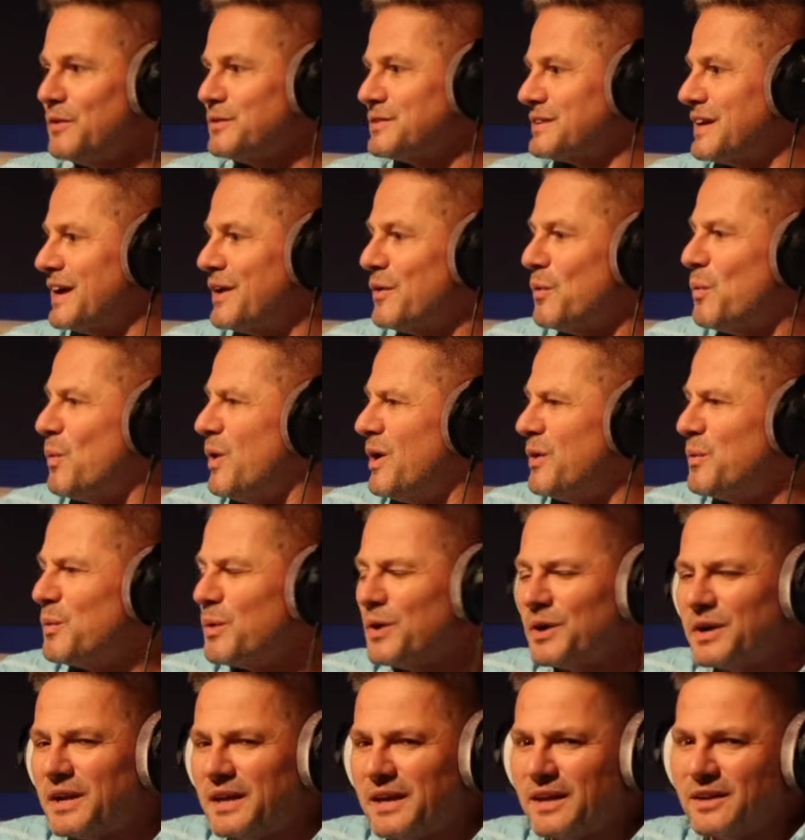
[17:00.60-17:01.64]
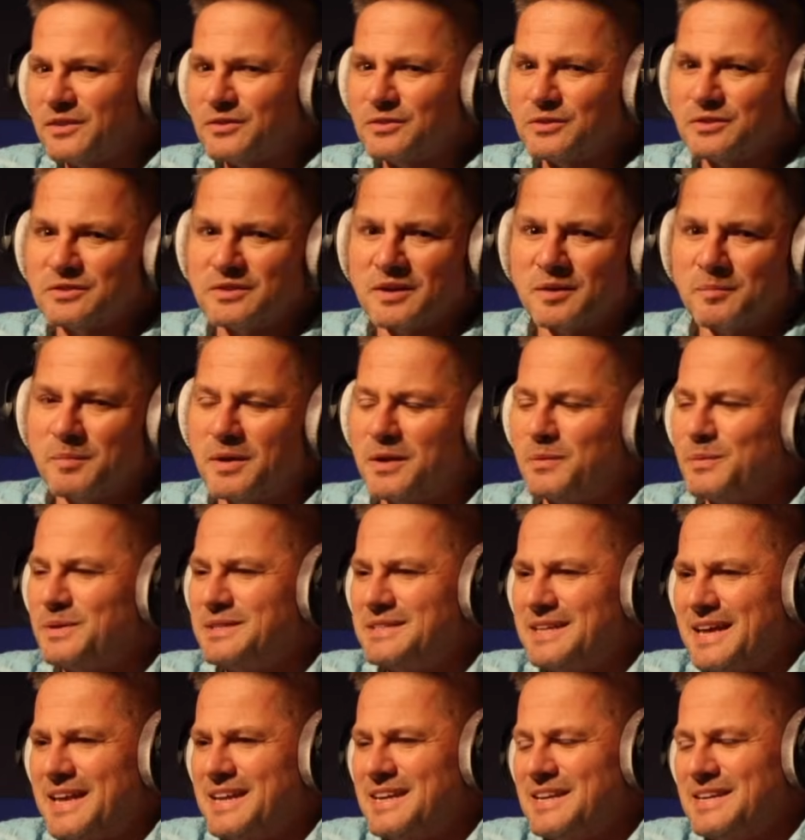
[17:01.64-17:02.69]
those kind of one-word answers that men we
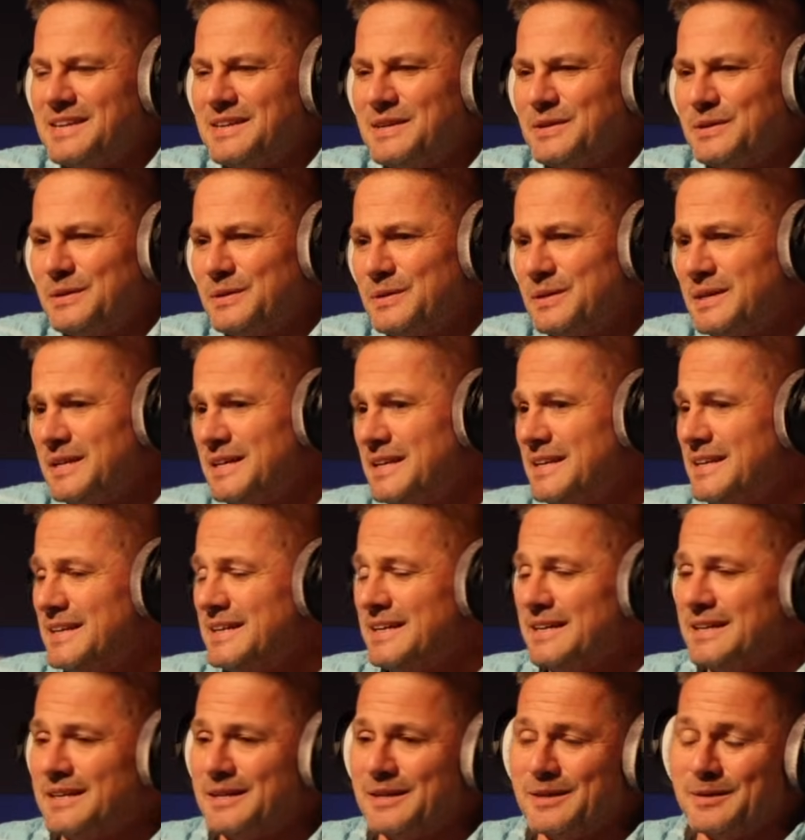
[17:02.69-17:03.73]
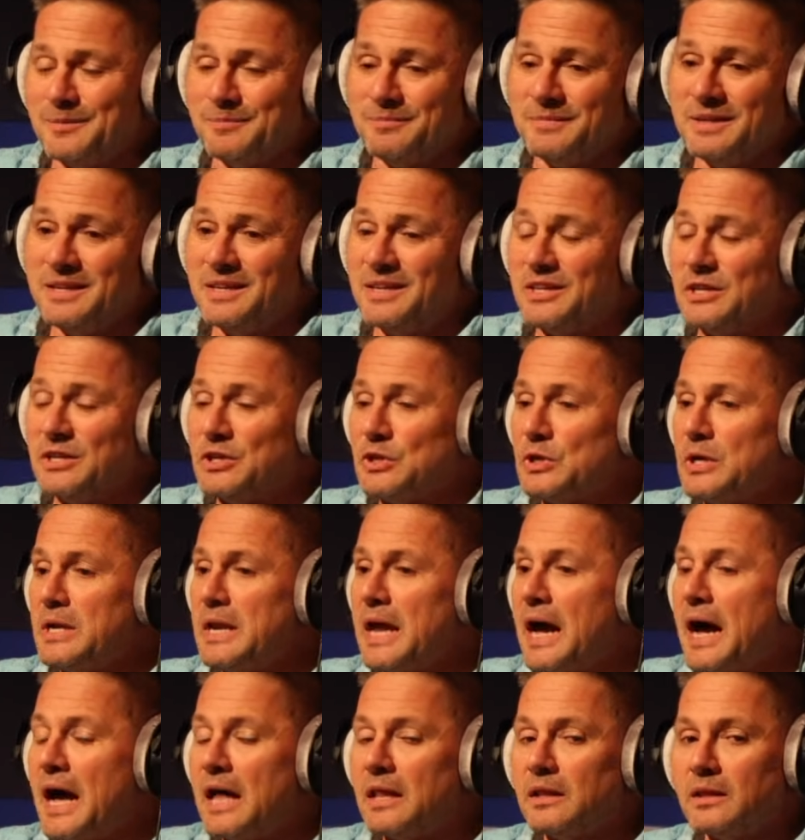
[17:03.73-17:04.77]
tend to do, you're
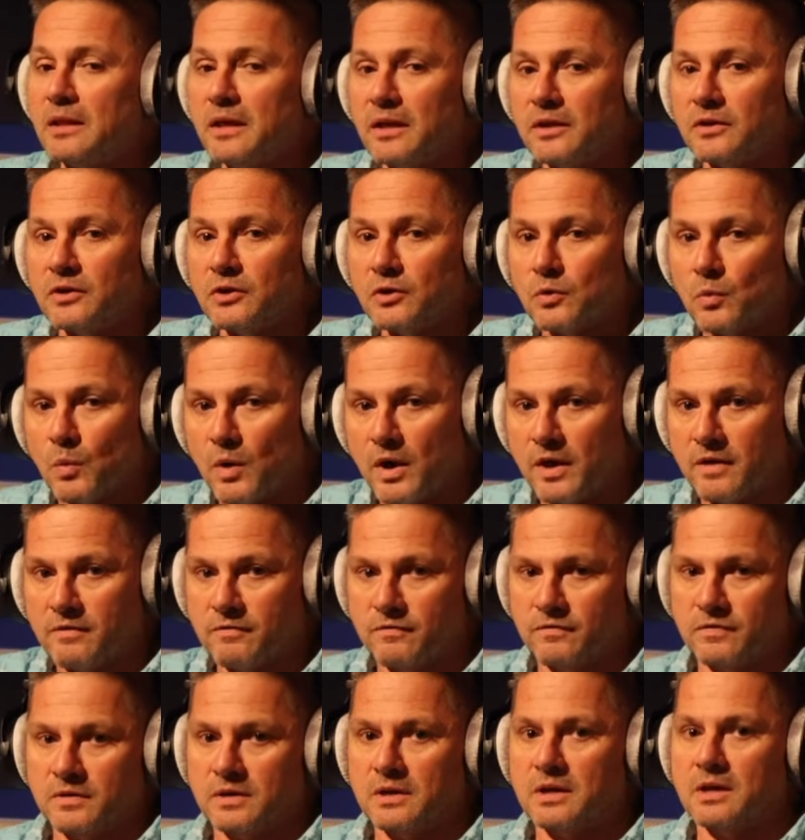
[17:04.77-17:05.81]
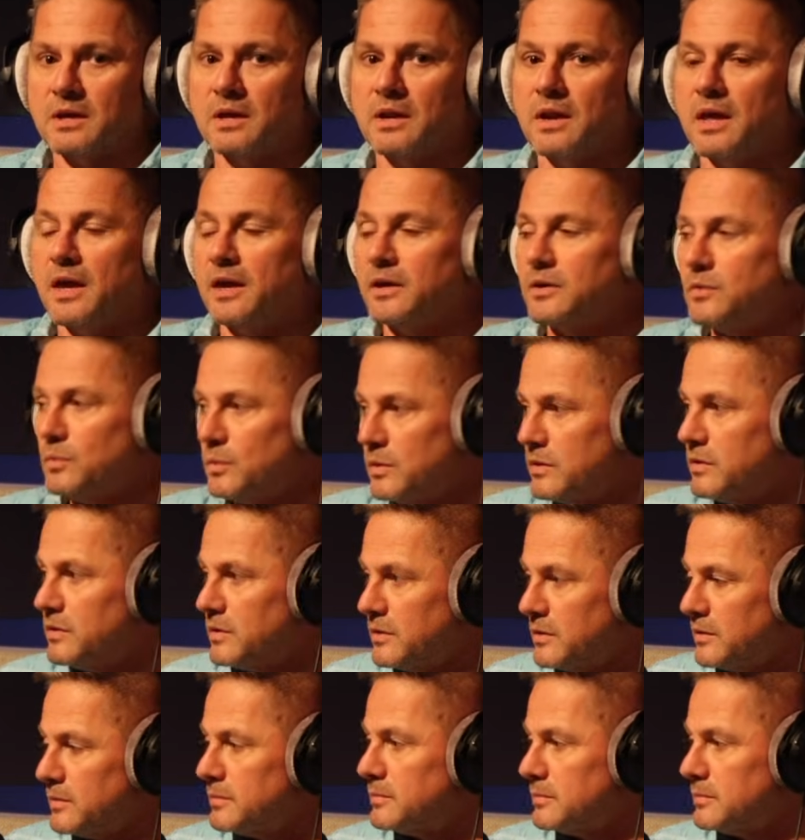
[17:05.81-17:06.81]
not letting your wife connect with you.